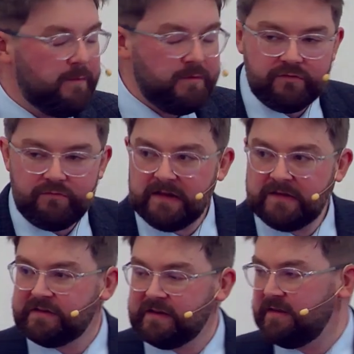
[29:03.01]
would you
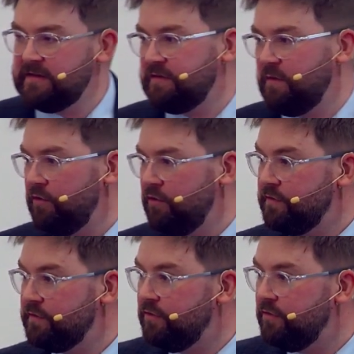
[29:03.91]
rage against someone who
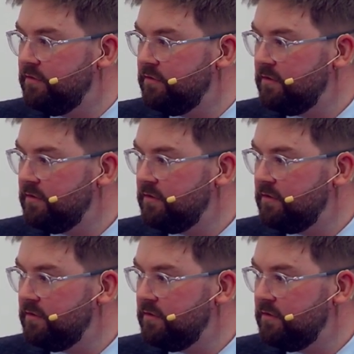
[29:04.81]
is good